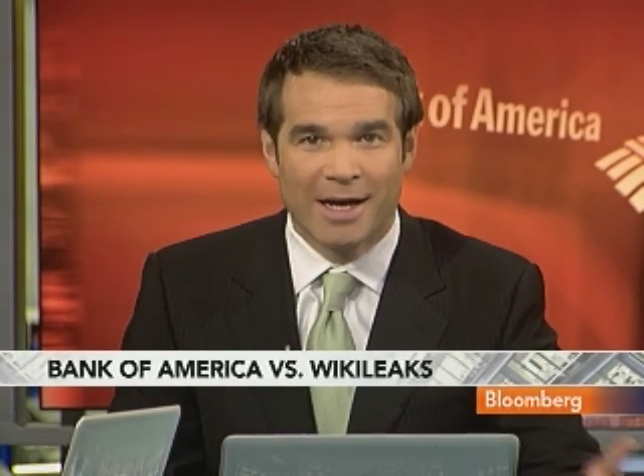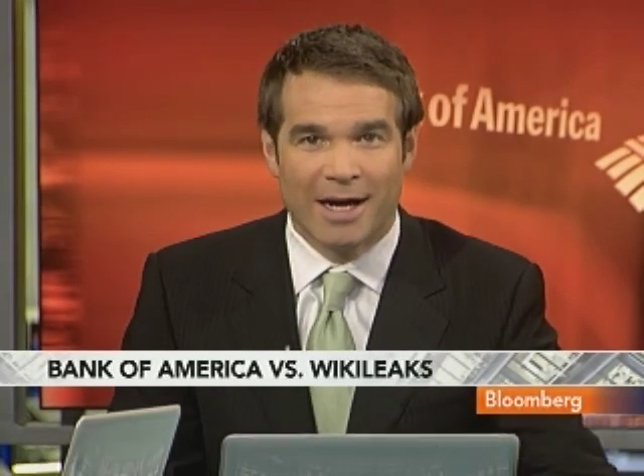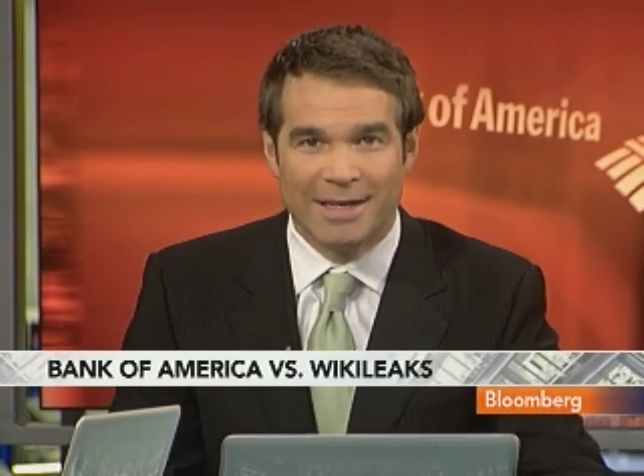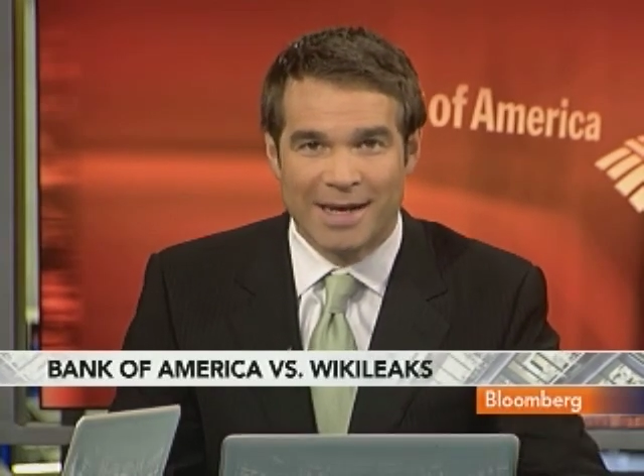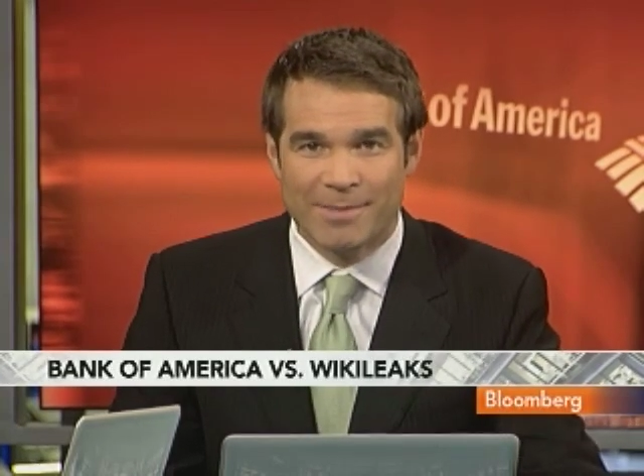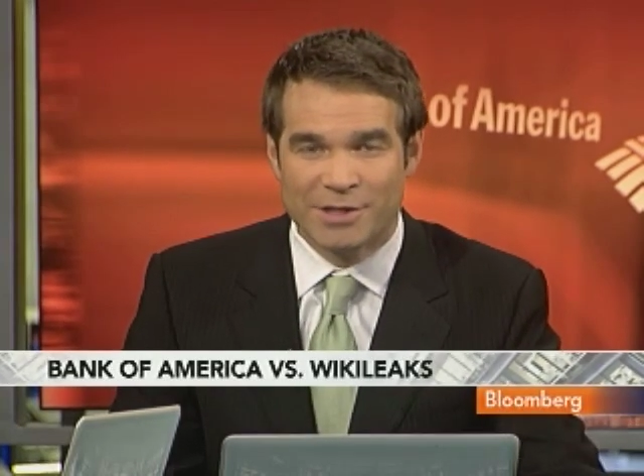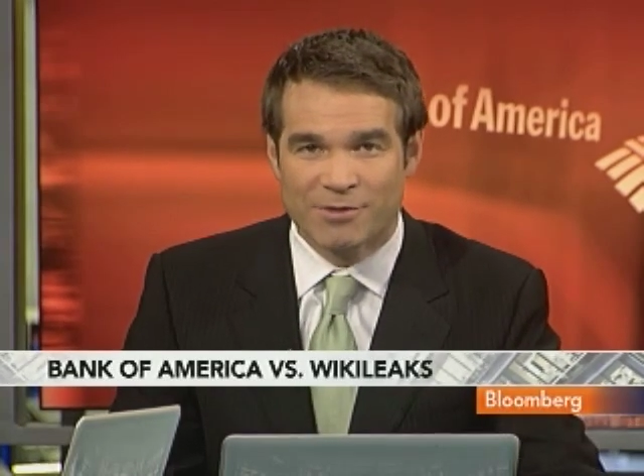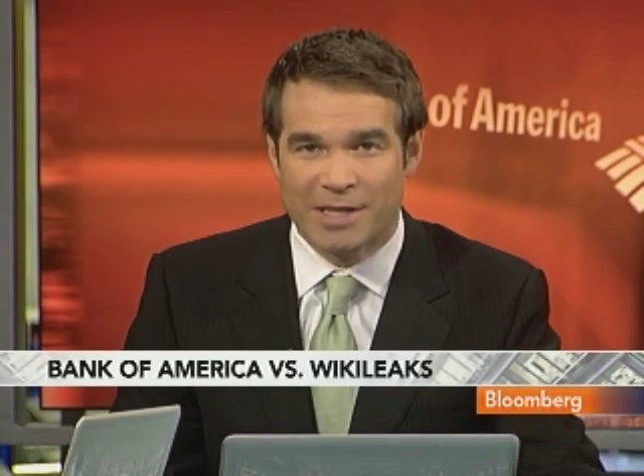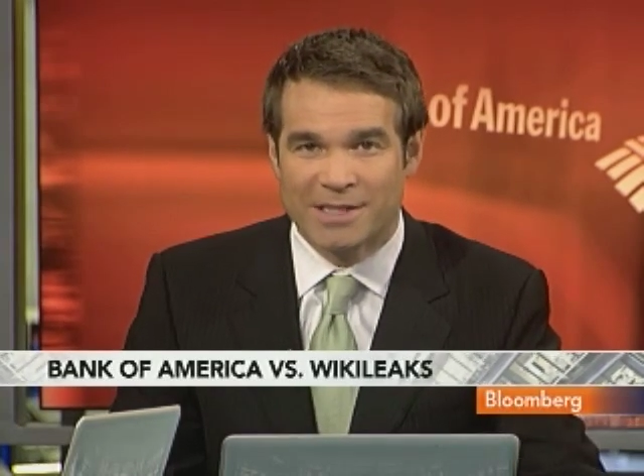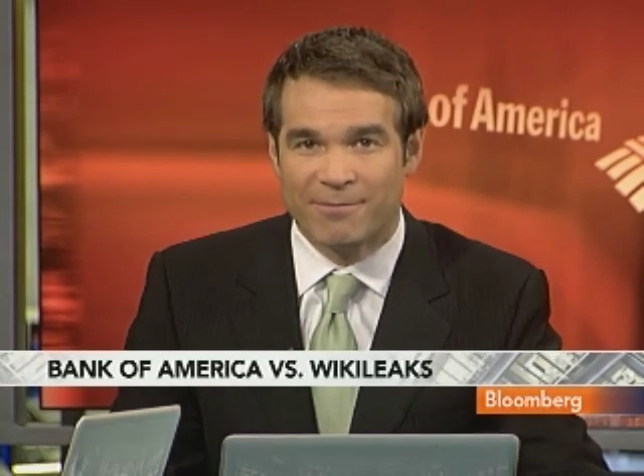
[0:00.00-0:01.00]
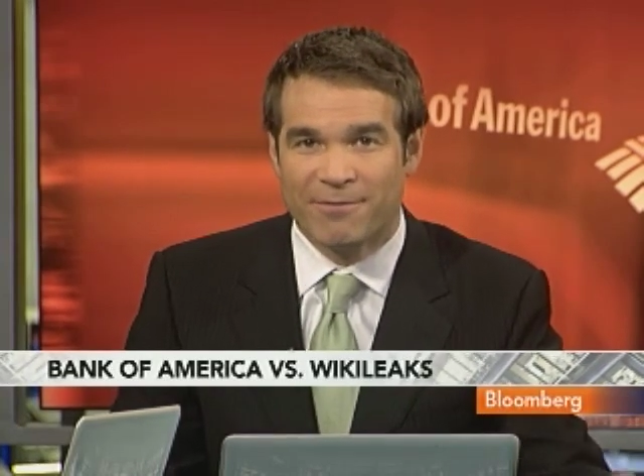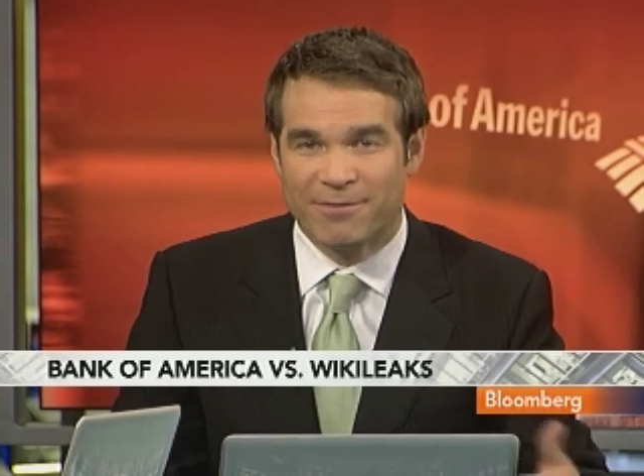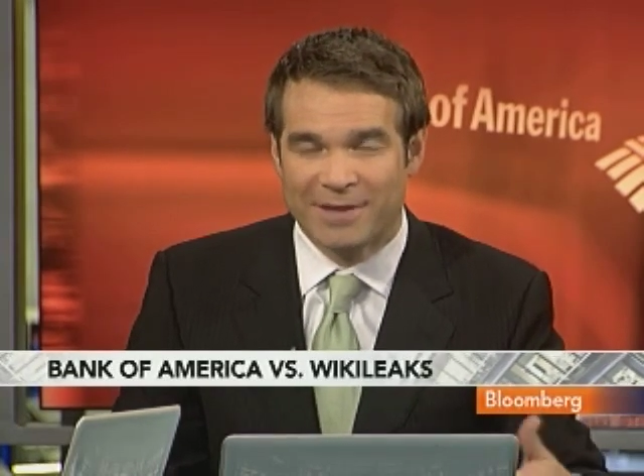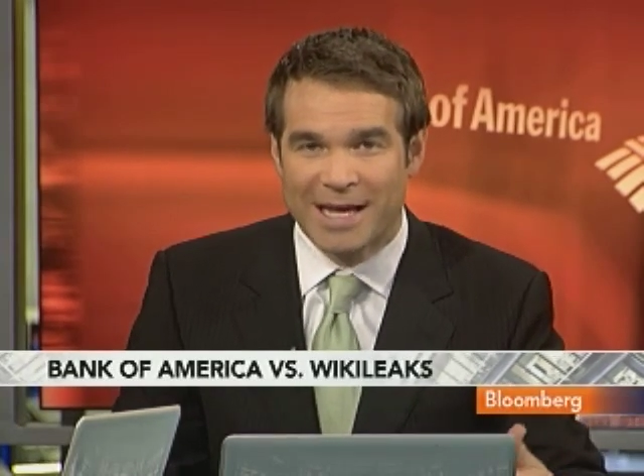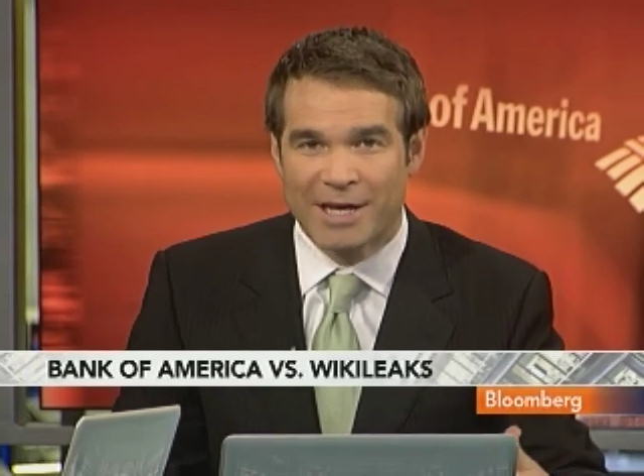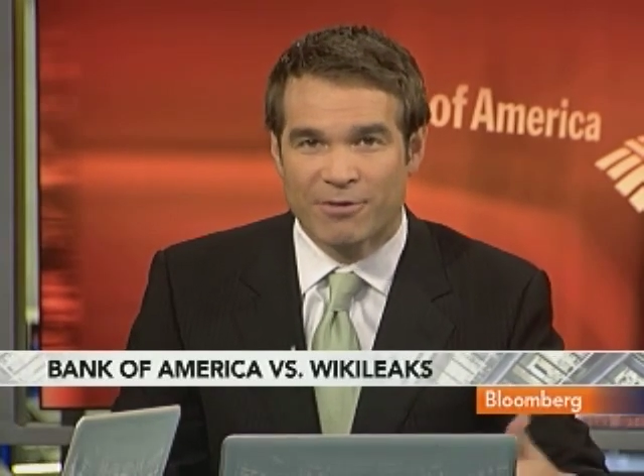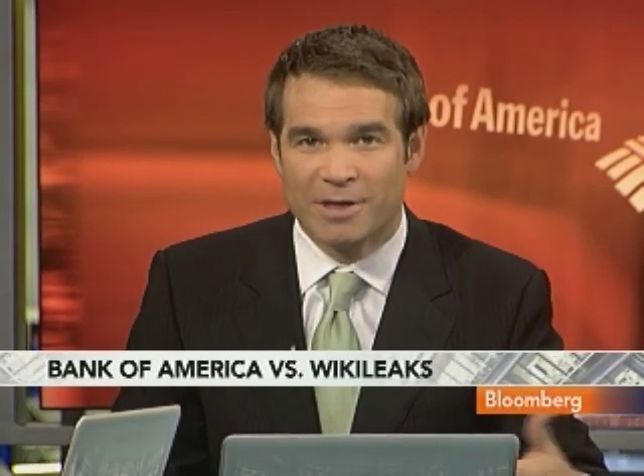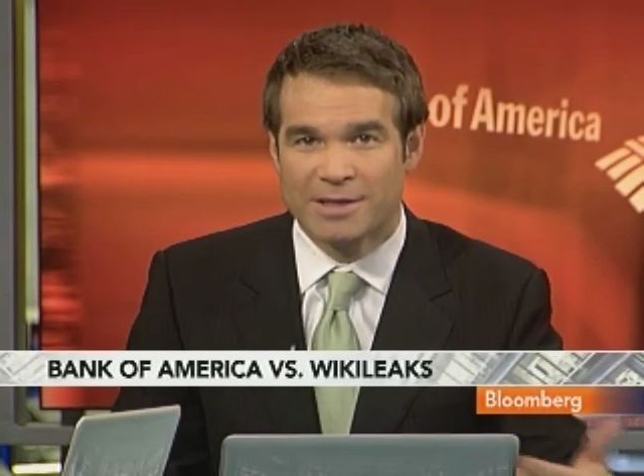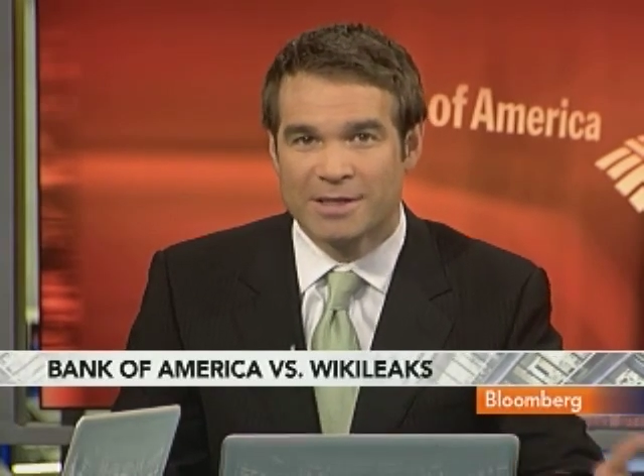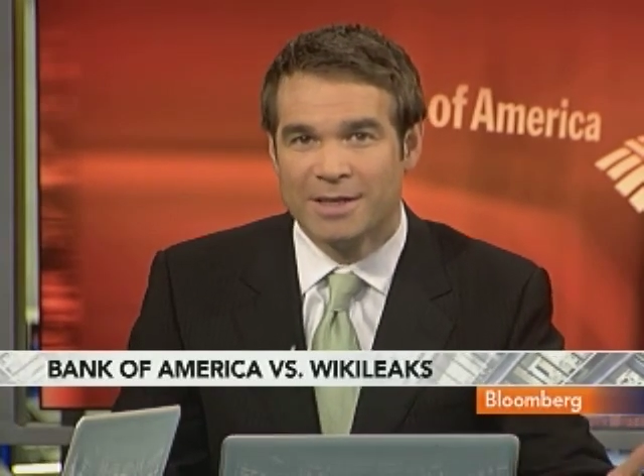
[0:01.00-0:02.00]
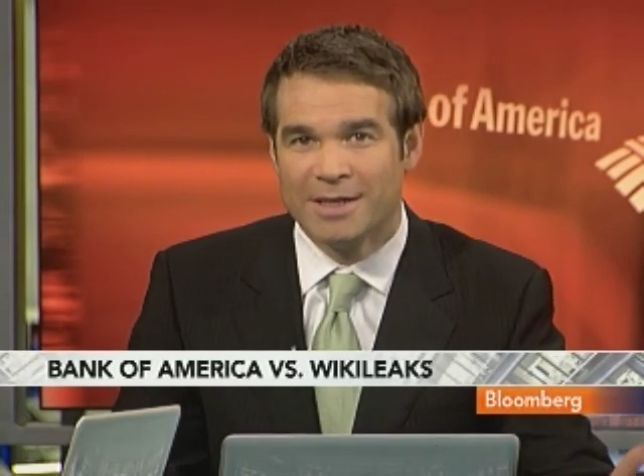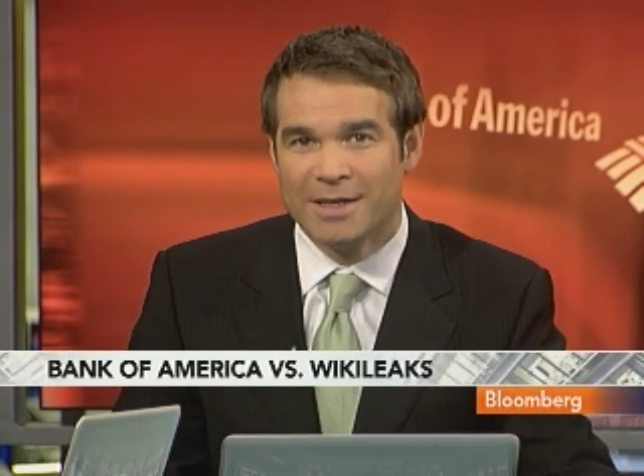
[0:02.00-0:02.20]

uh, demonstrate some flagrant,